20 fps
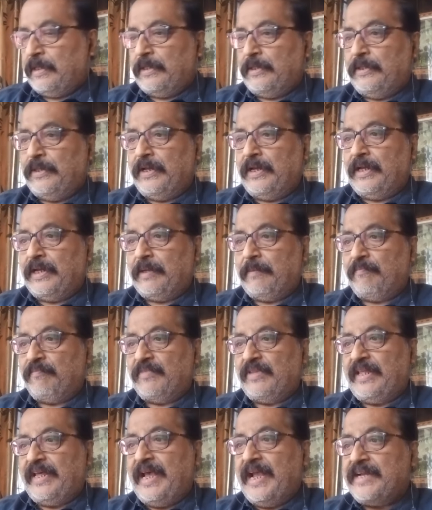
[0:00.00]
The
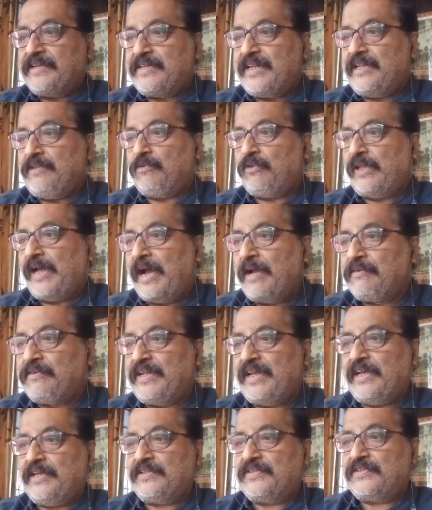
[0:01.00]

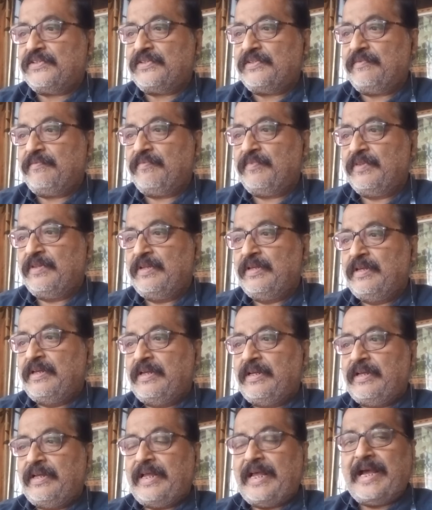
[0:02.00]
1830s
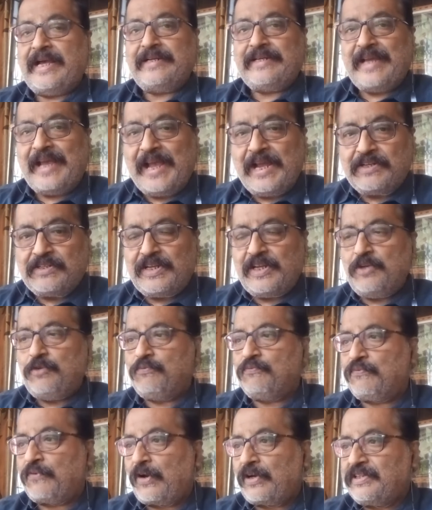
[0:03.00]
and
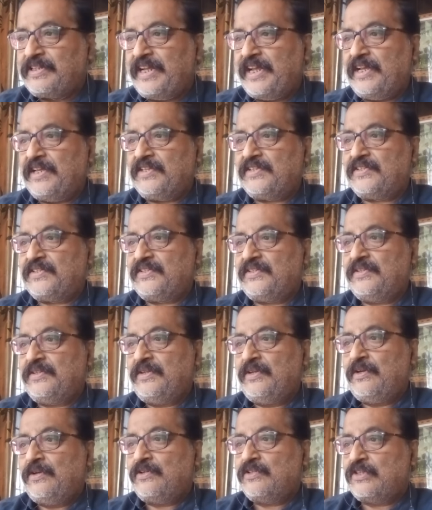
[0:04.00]
1840s
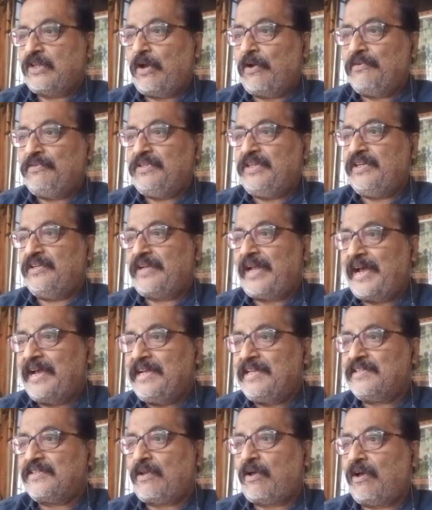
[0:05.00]
saw the
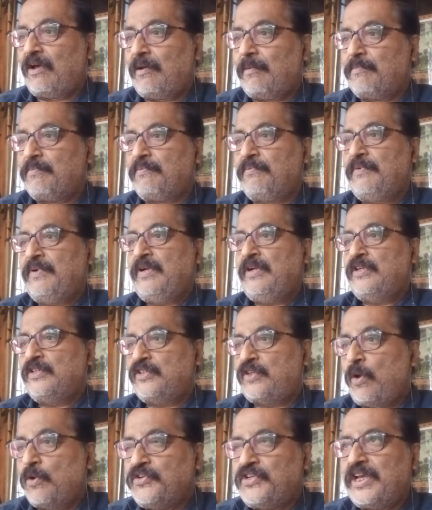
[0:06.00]
rise of
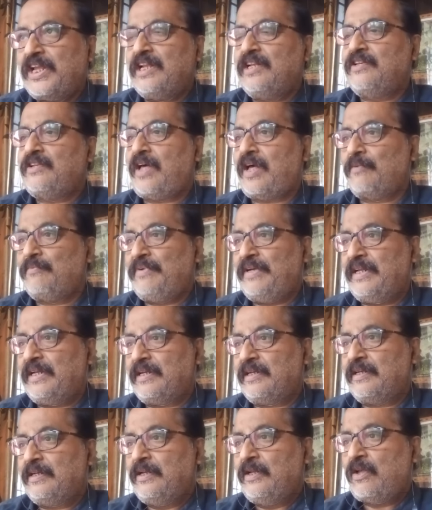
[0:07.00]
social
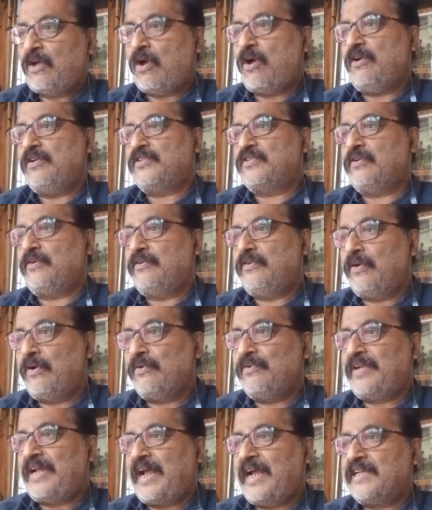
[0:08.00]
novel, also
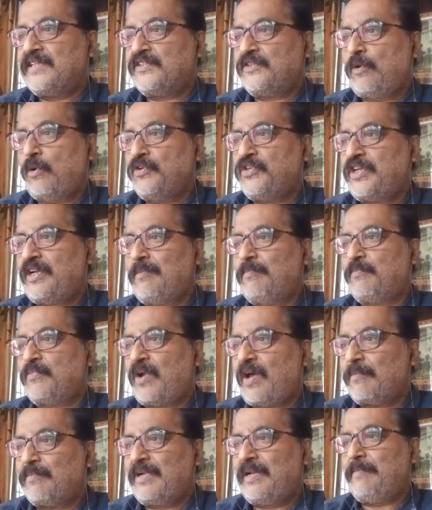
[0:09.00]
known as social
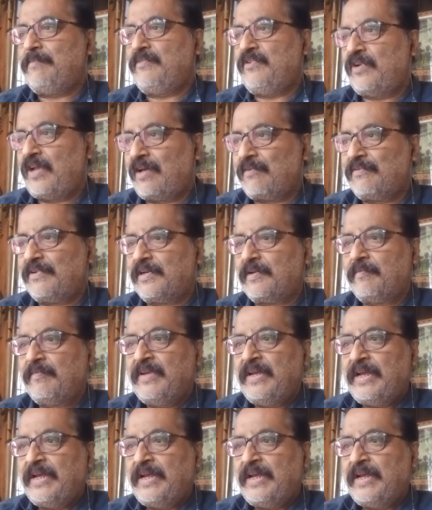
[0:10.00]
problem novel,